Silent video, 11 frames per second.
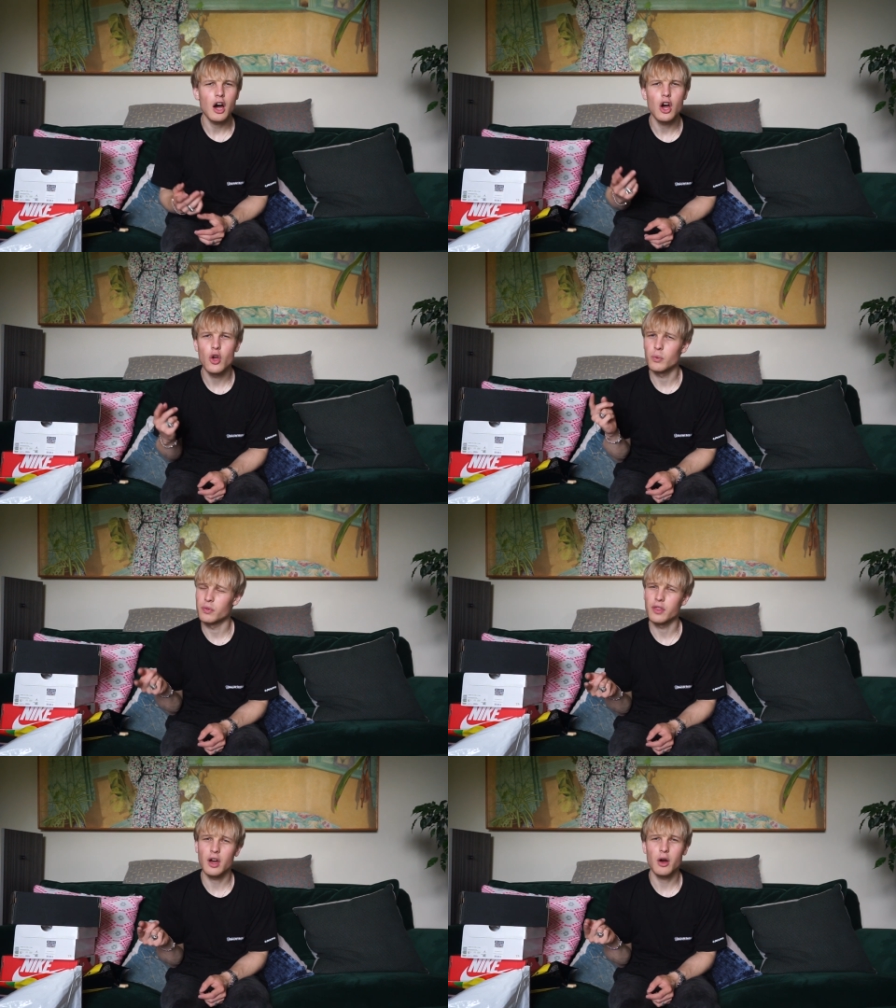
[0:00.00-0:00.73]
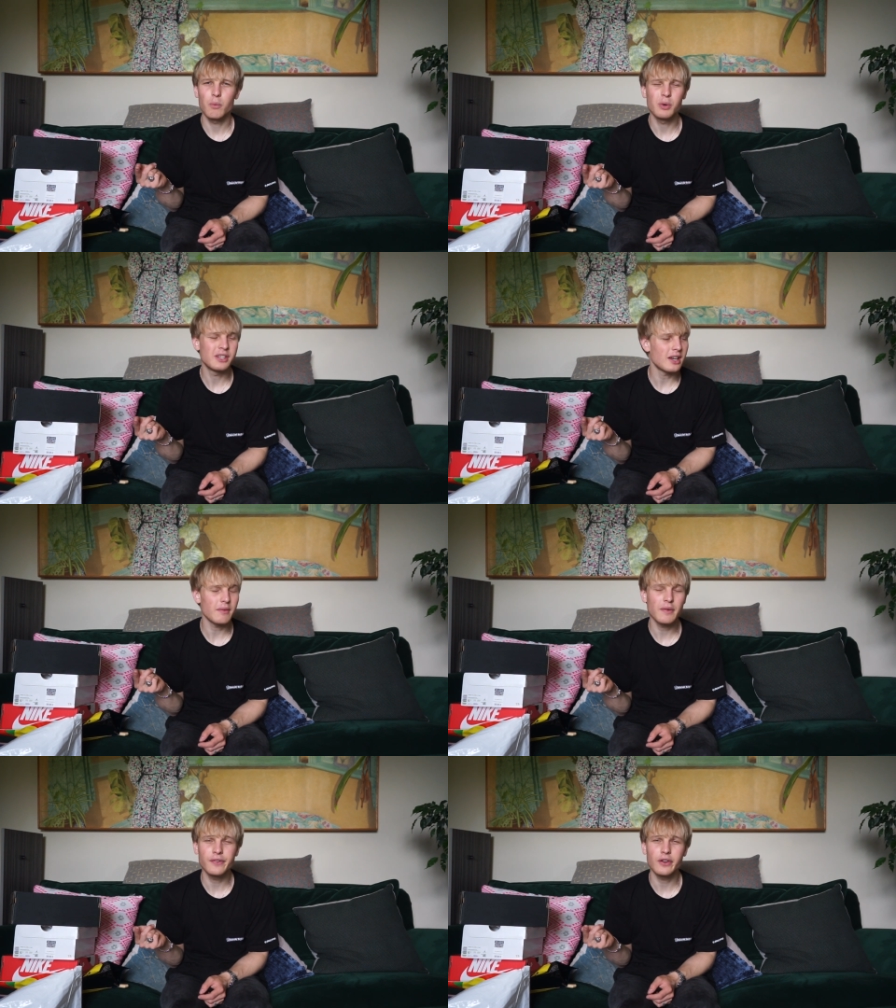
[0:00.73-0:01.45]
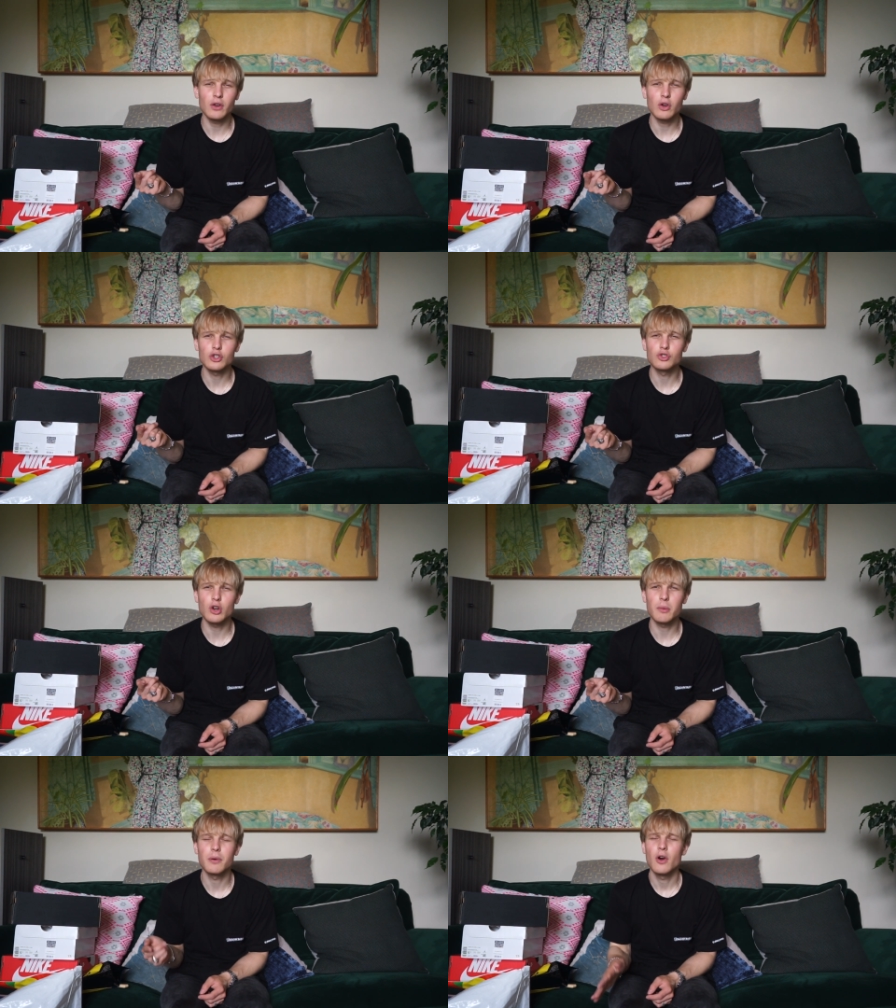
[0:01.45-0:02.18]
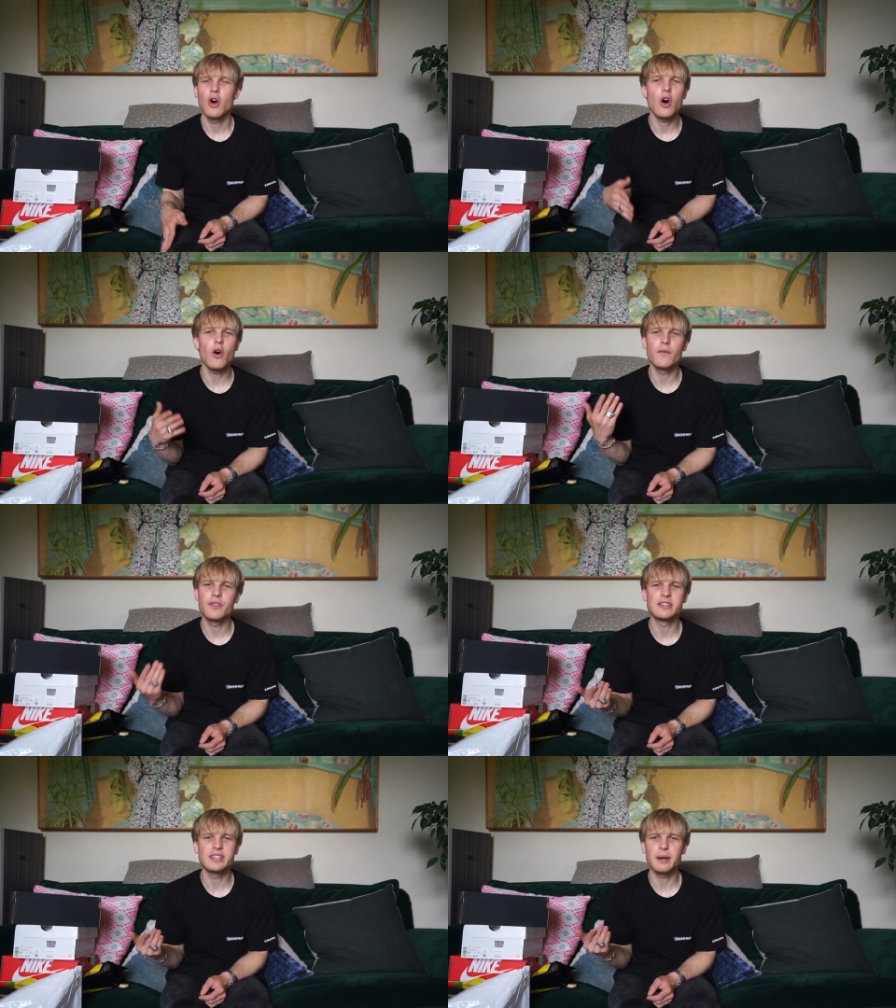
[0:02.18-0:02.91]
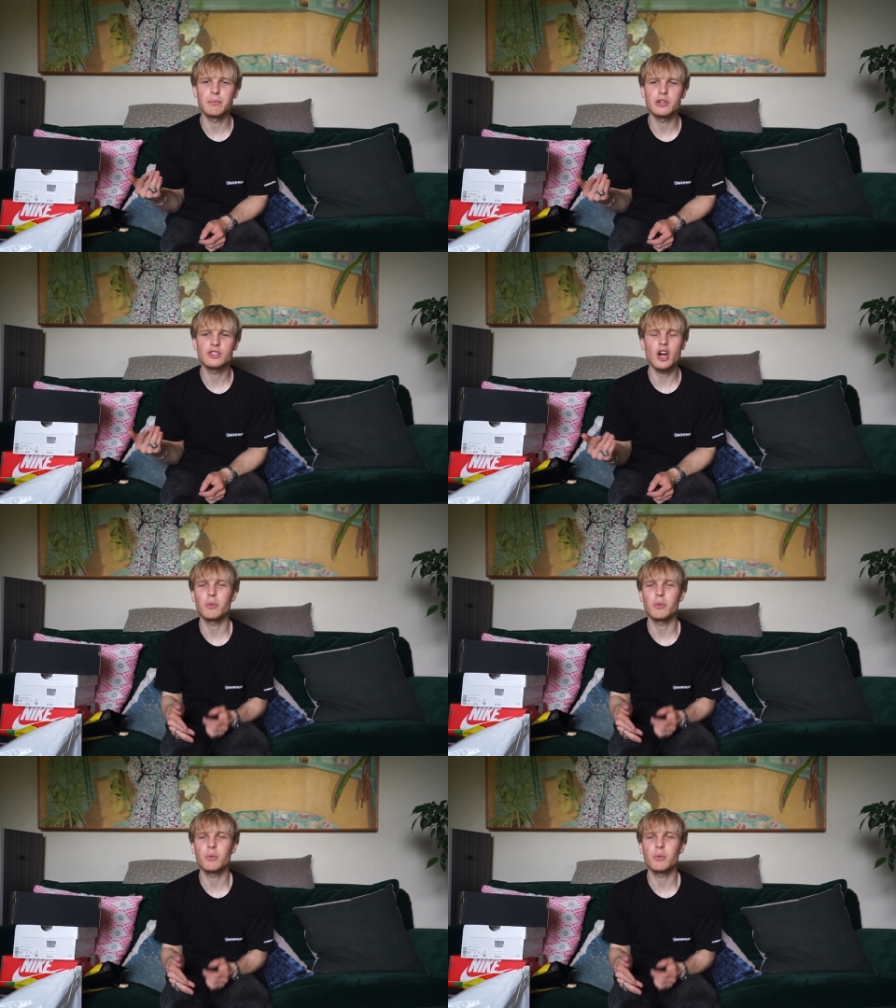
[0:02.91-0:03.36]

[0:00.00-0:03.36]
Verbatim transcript: Uh, uh, we did have a footlocker drop of the zebras.